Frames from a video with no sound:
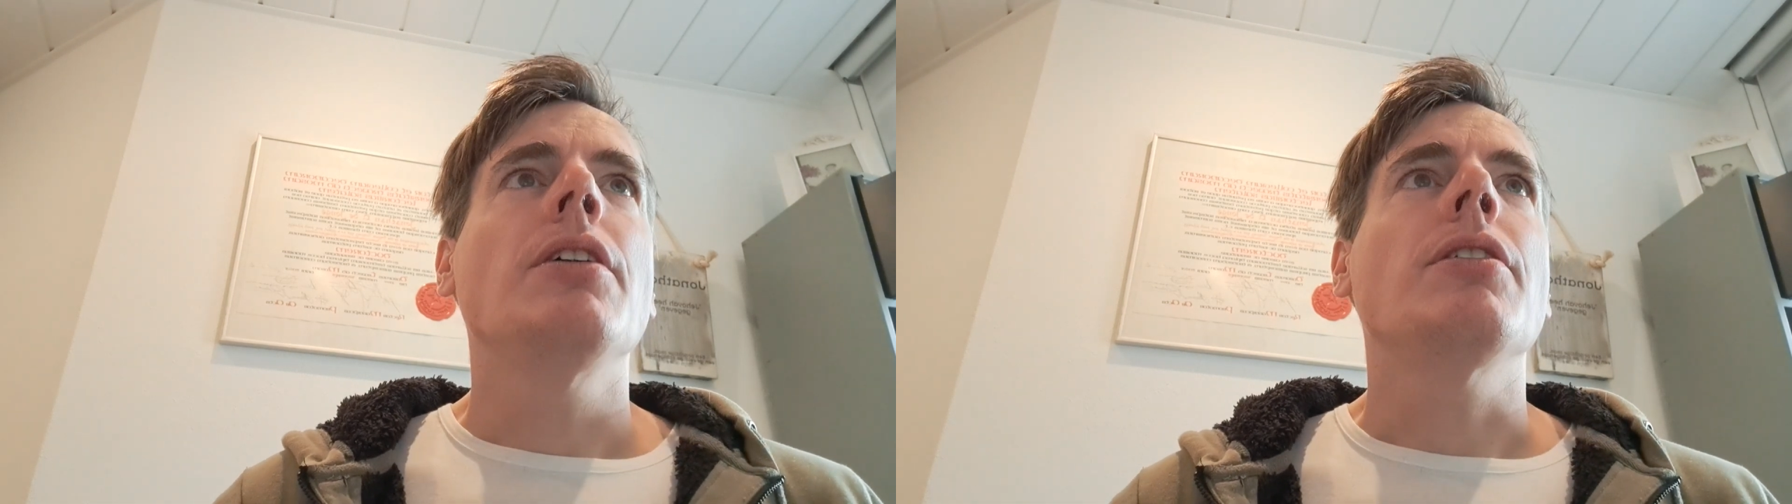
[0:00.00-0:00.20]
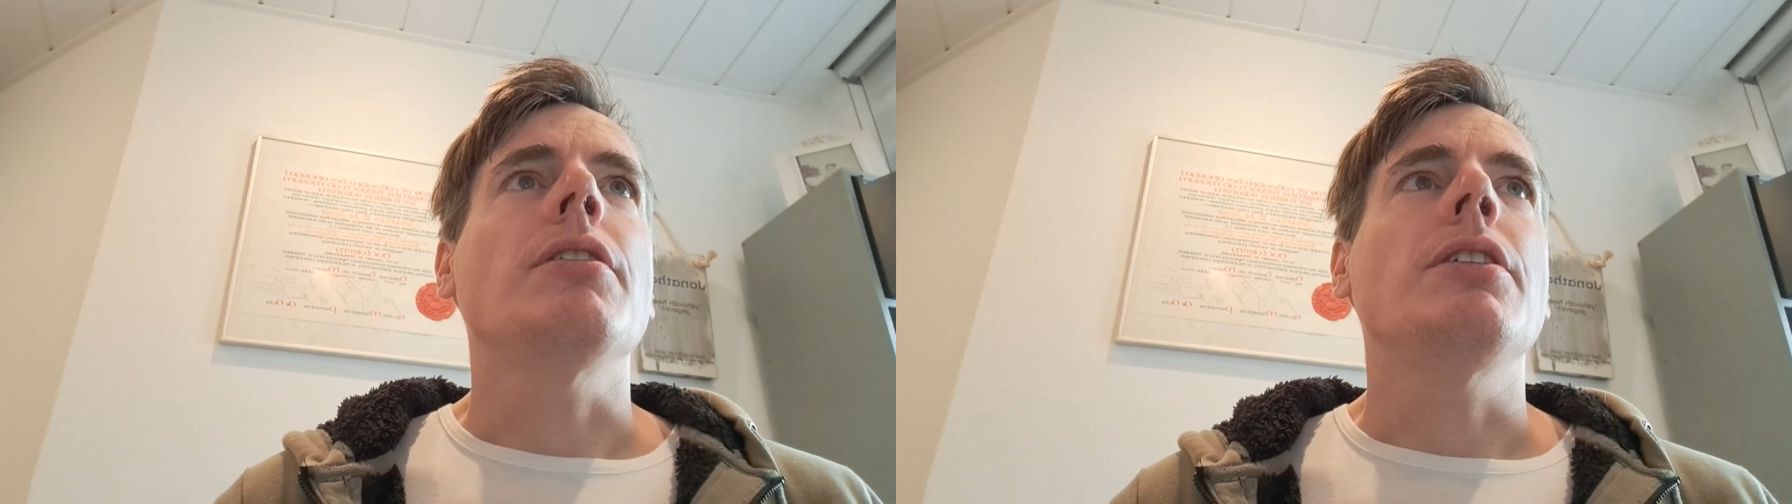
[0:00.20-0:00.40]

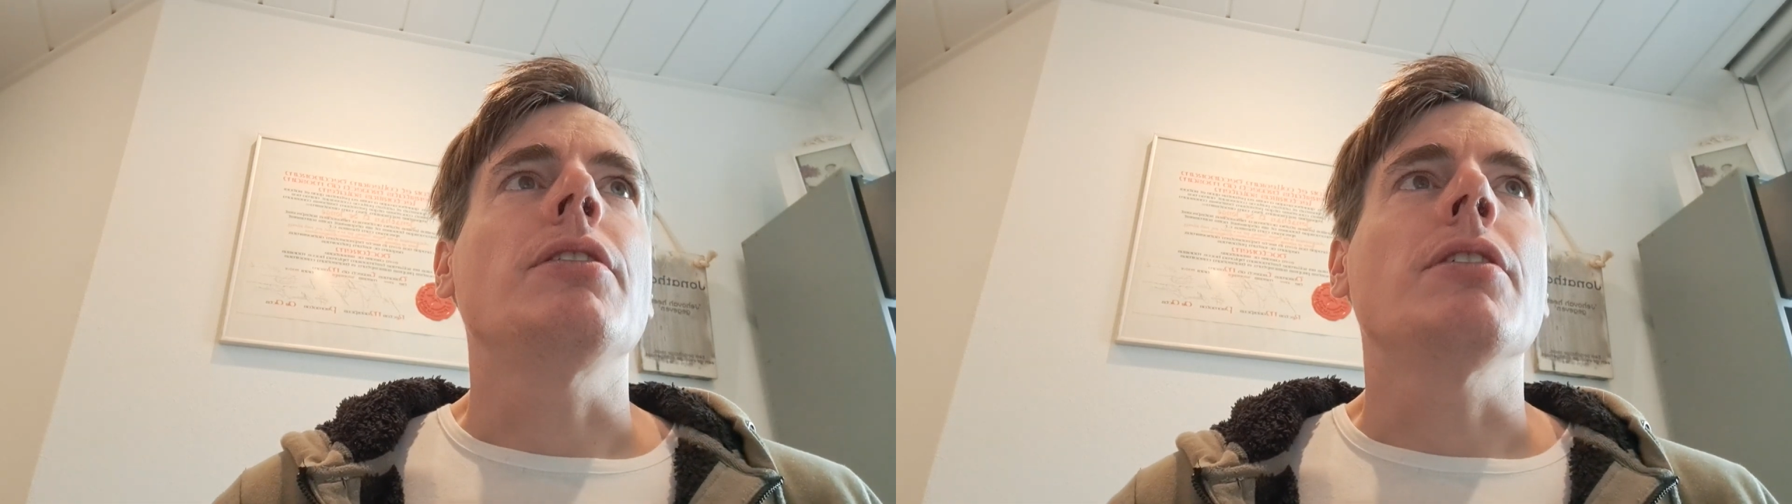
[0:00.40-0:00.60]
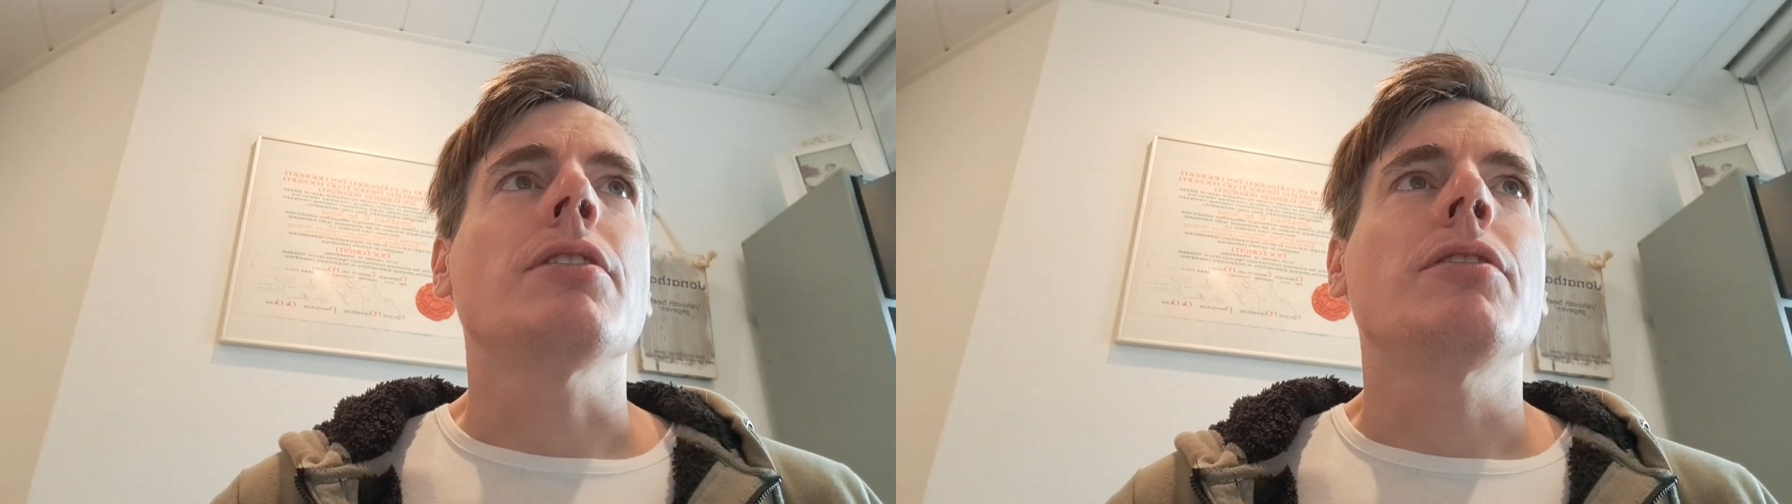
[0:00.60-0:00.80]
So
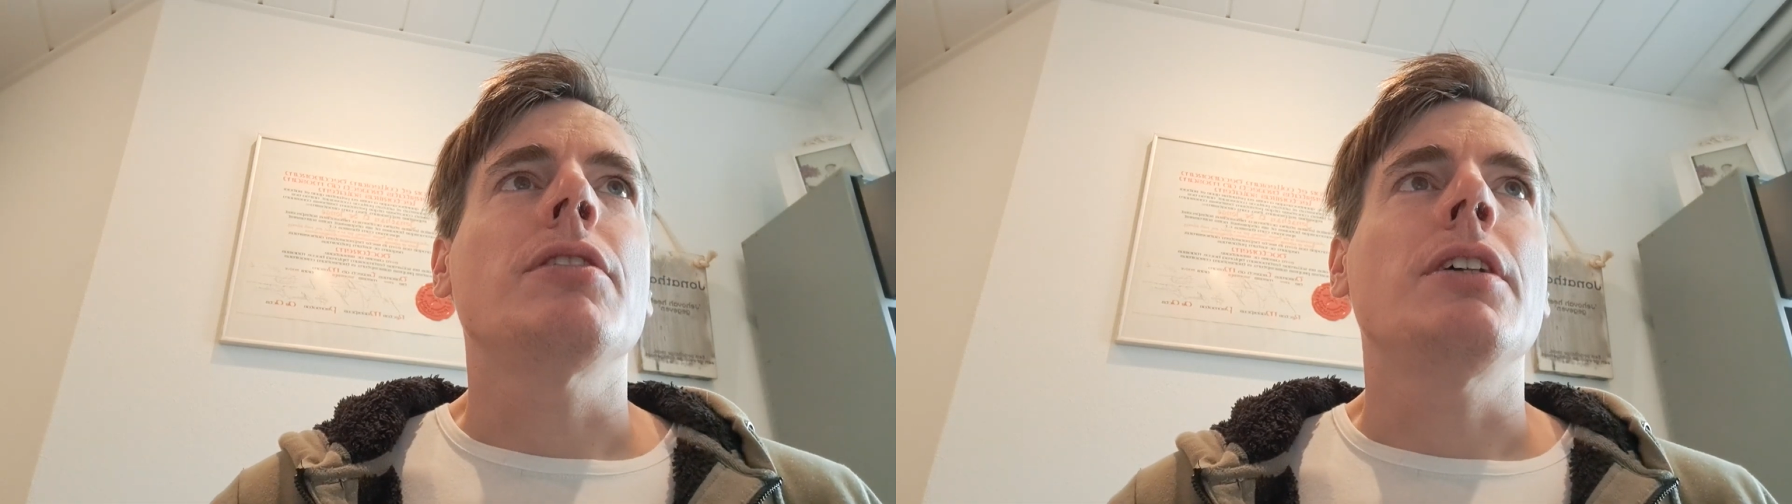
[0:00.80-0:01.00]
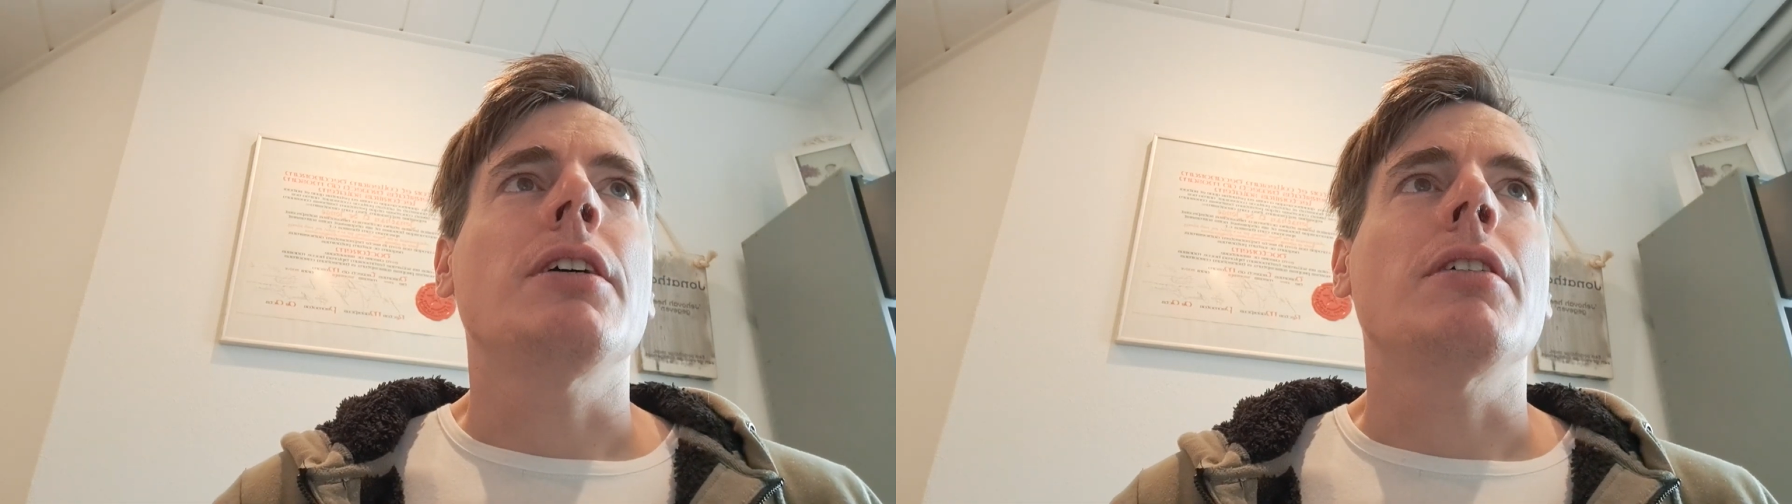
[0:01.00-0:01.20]
it's
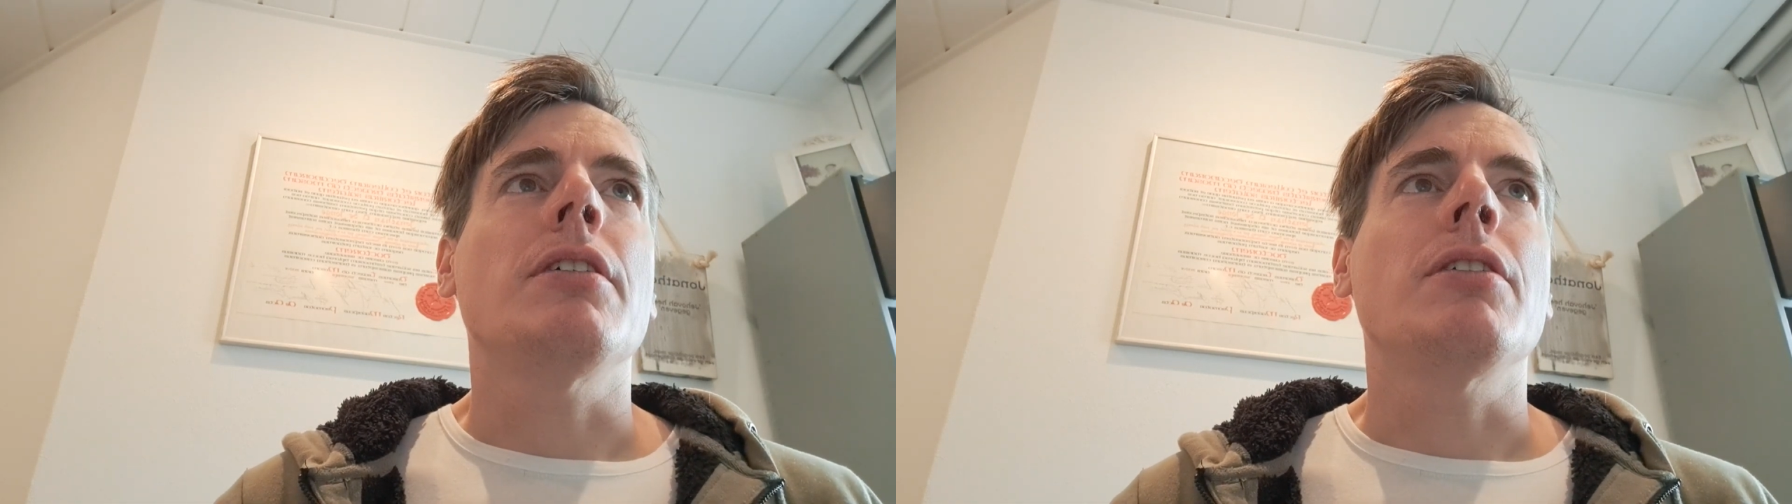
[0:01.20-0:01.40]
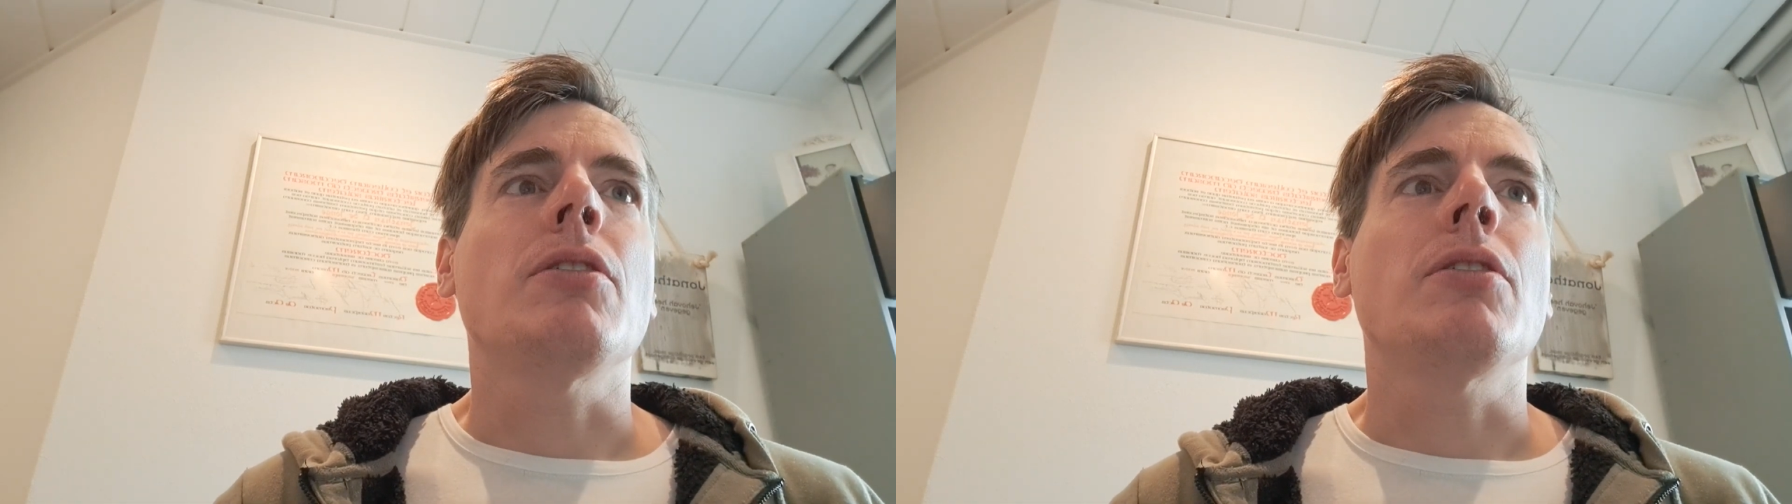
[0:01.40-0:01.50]
not their